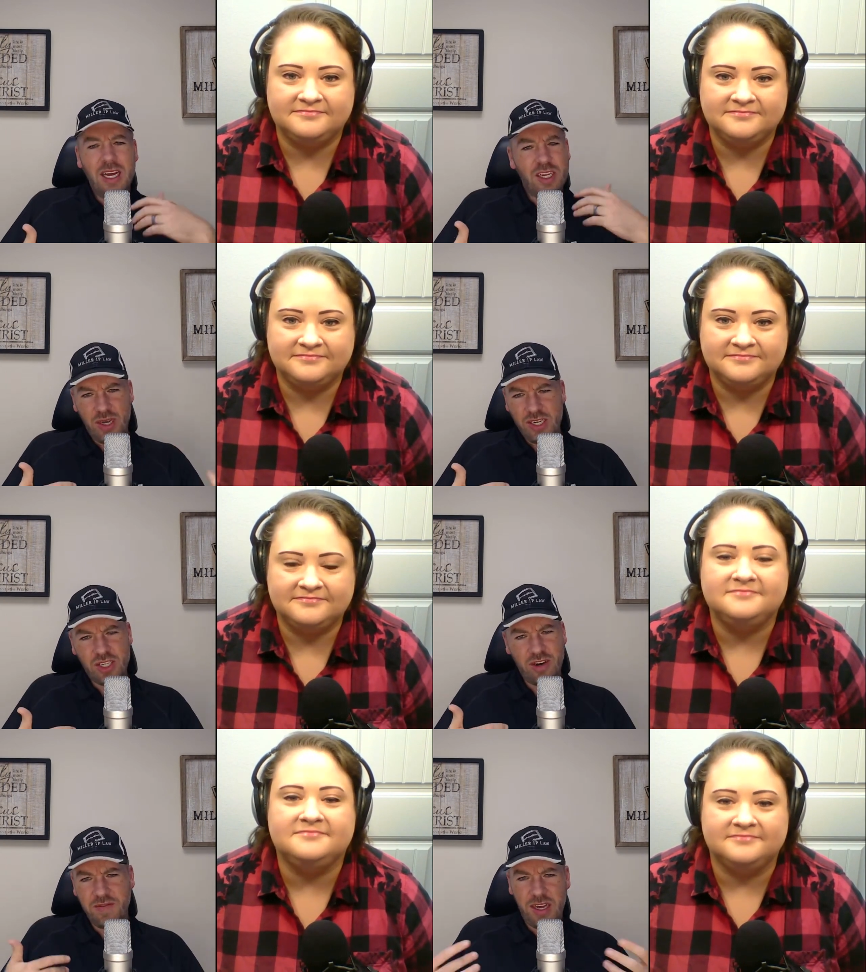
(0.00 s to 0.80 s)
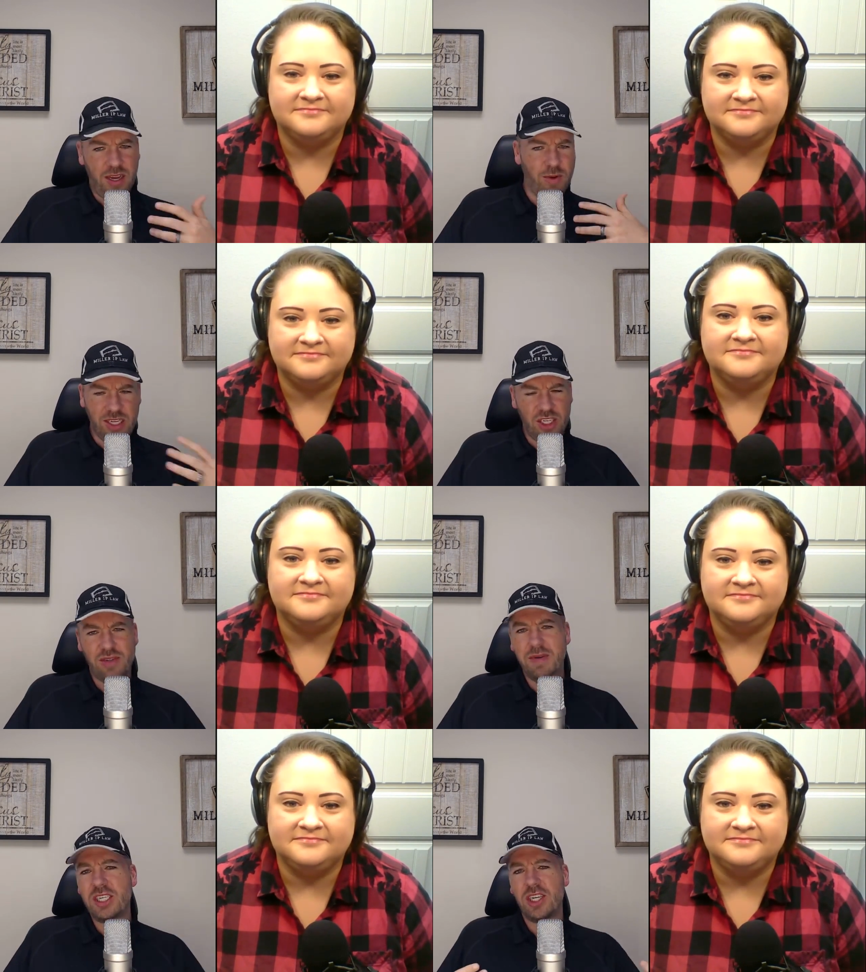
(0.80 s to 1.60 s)
Speaker 1: So I served a
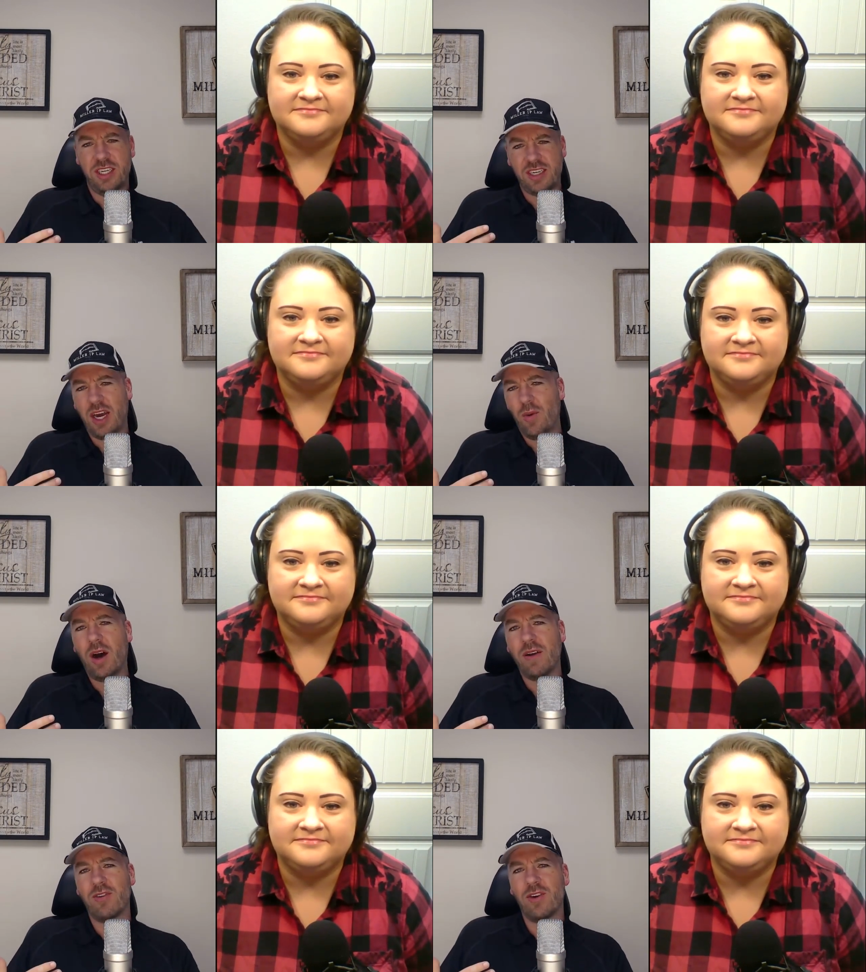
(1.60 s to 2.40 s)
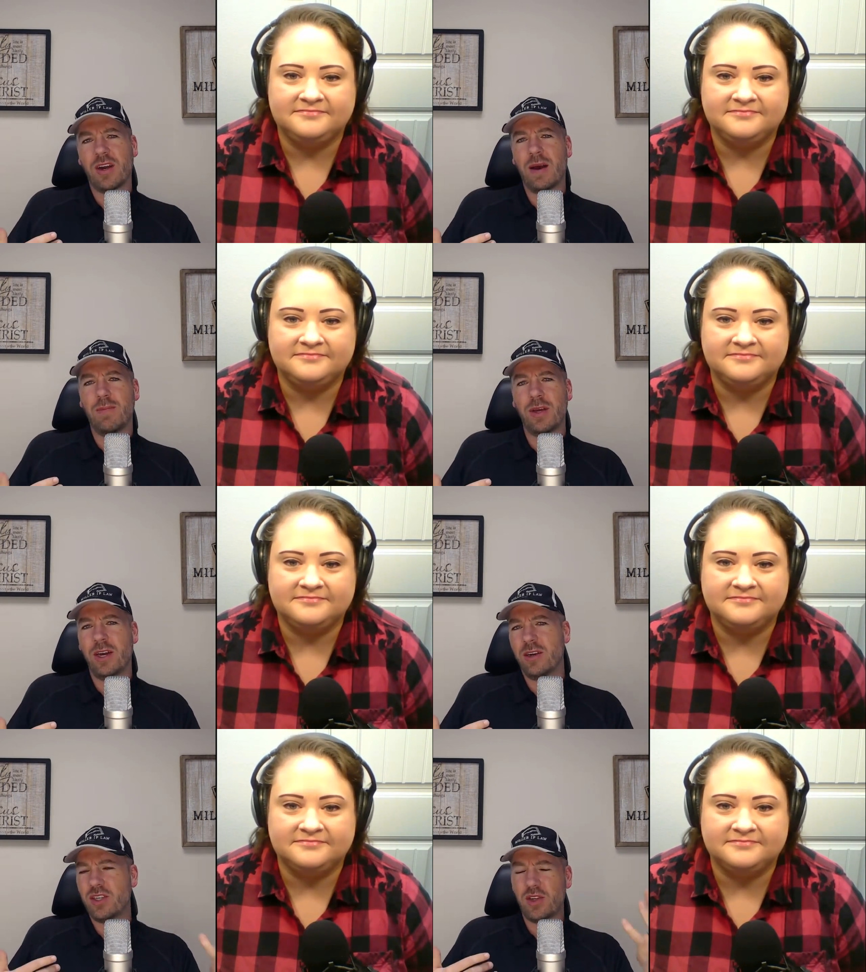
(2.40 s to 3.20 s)
religious mission in Taiwan for a couple
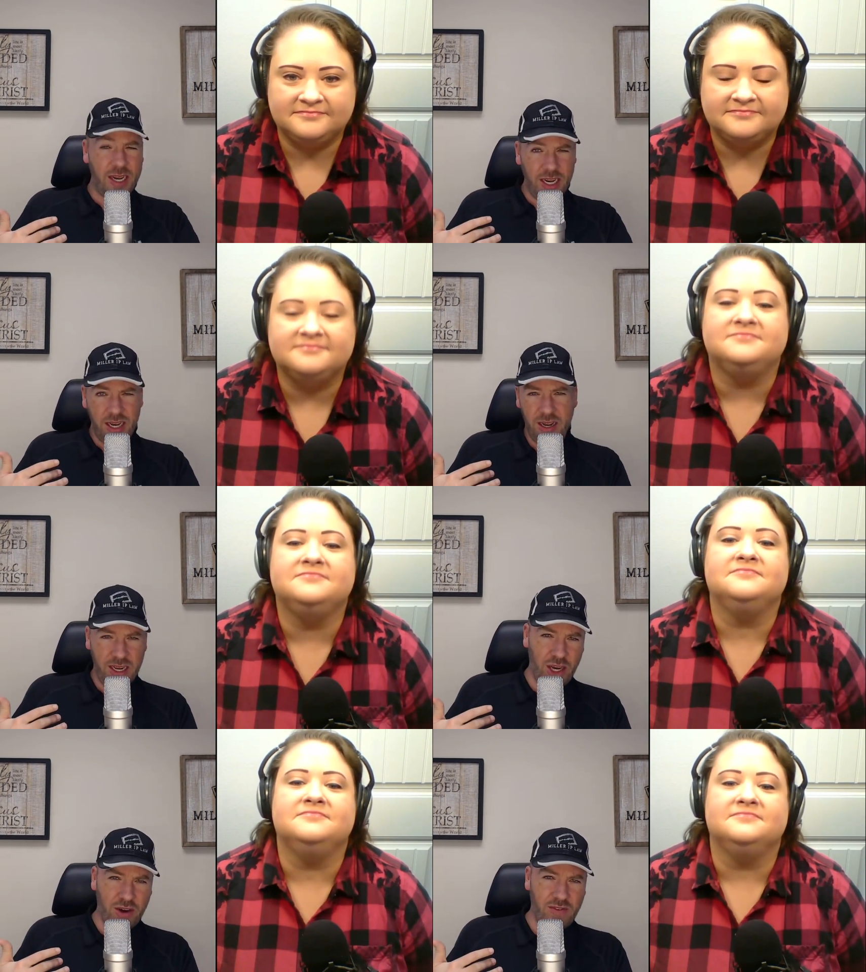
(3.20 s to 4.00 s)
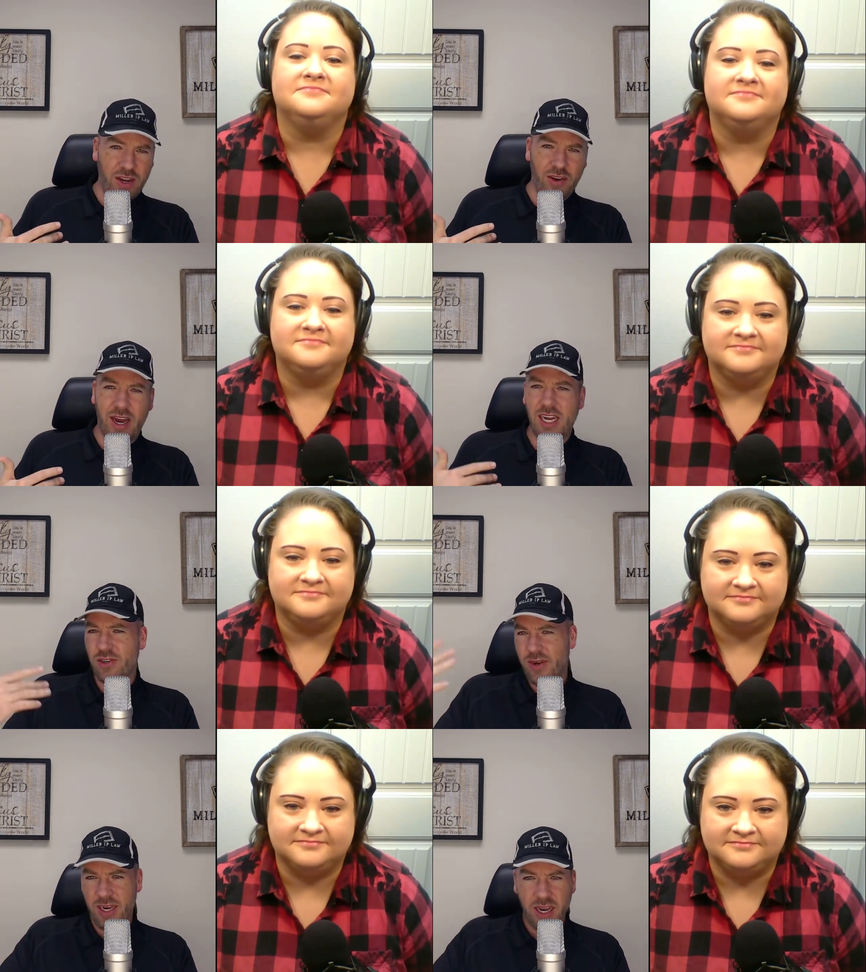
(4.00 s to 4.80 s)
years. So I did a year of
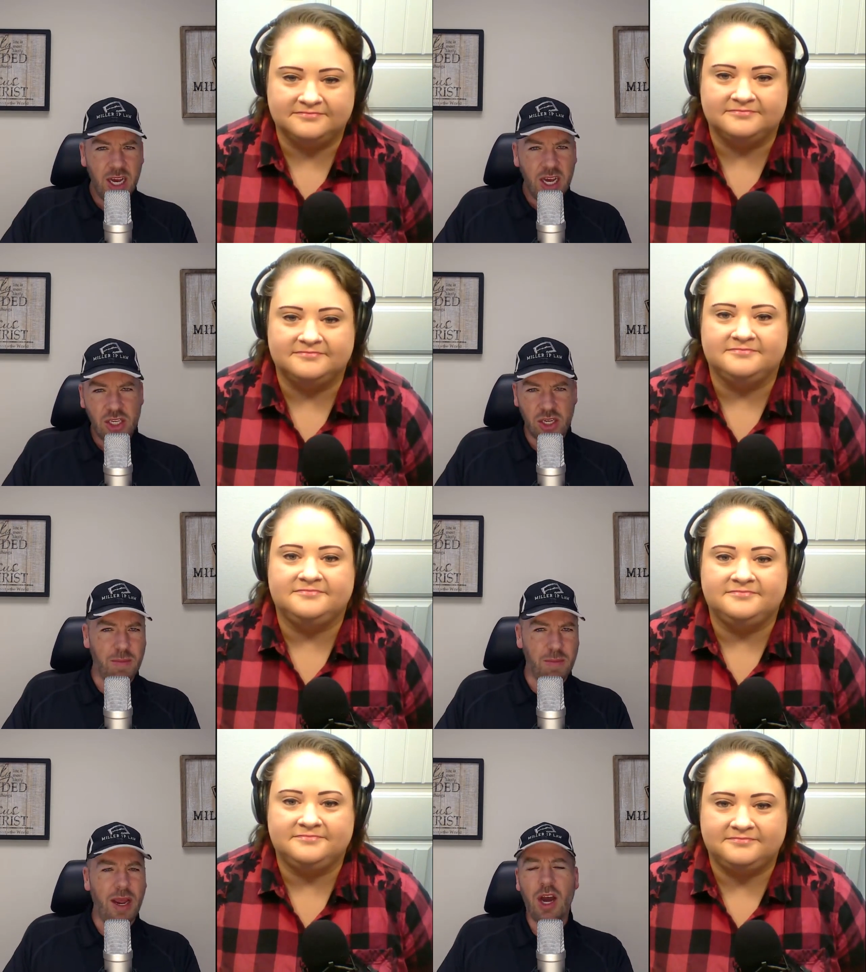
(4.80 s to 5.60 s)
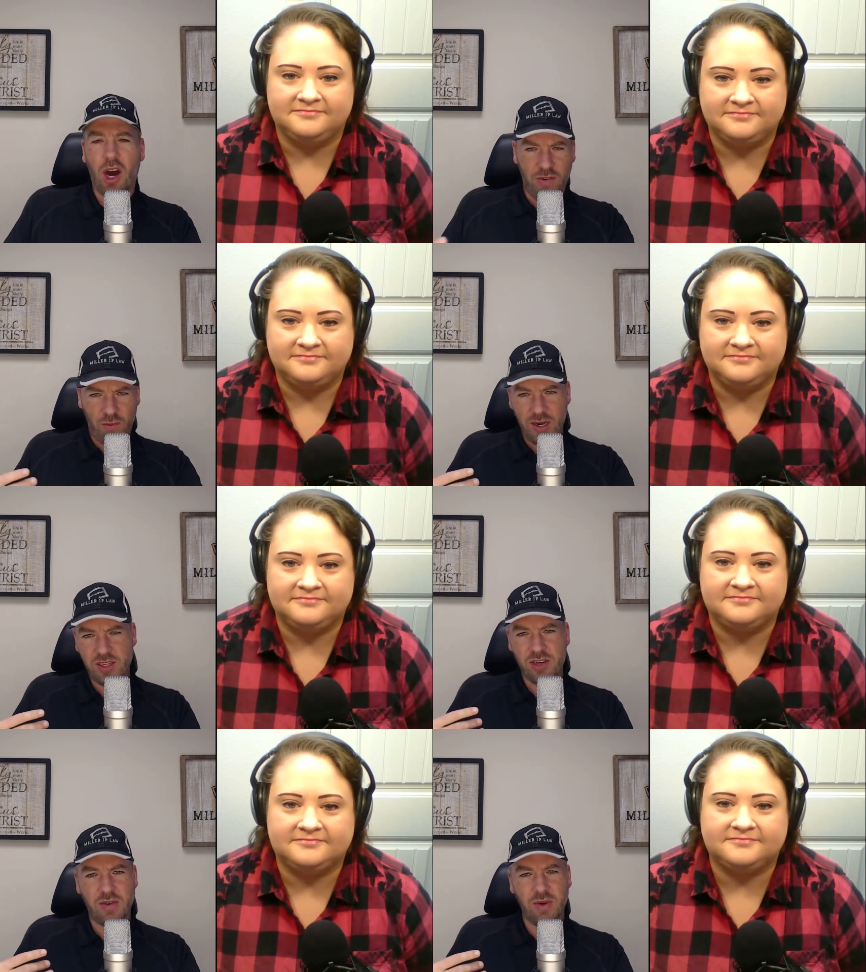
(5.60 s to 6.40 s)
undergraduate, took a break off,
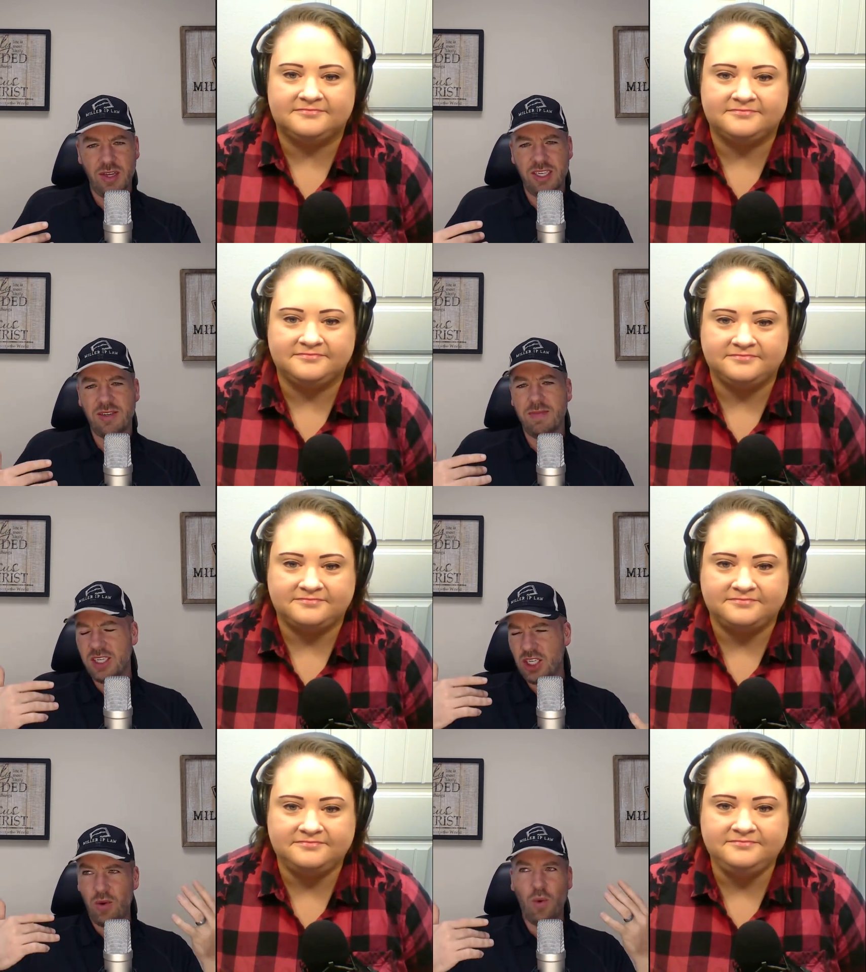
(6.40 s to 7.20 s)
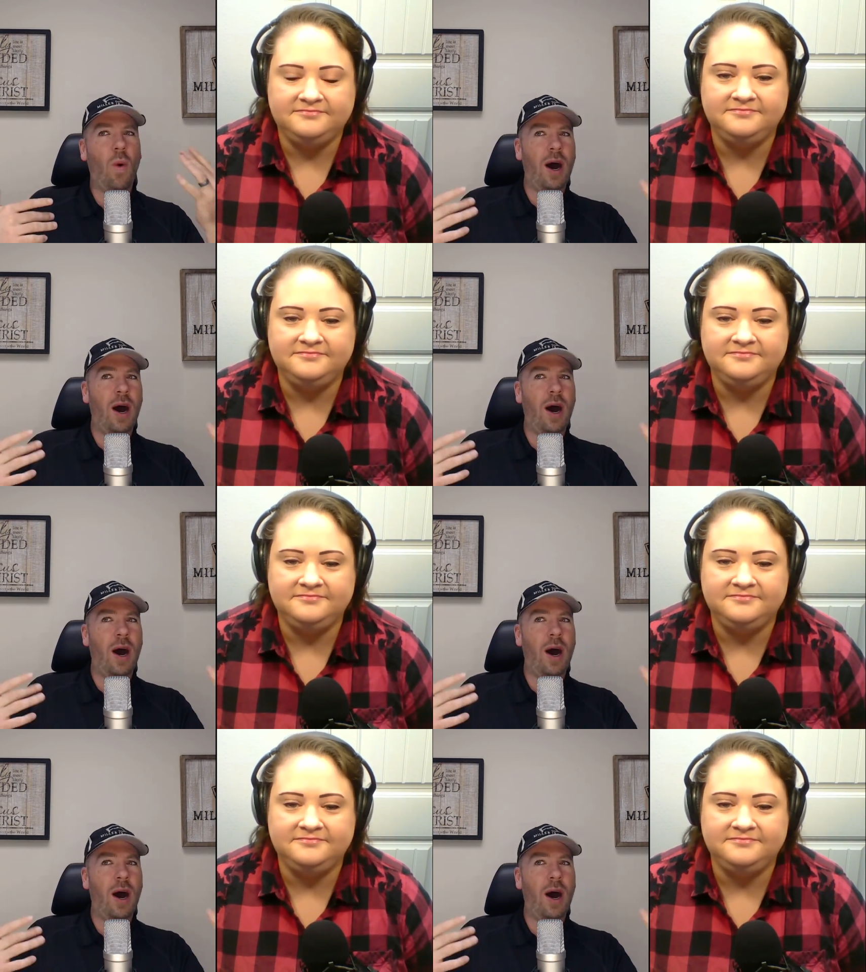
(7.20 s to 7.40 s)
when served a religious mission.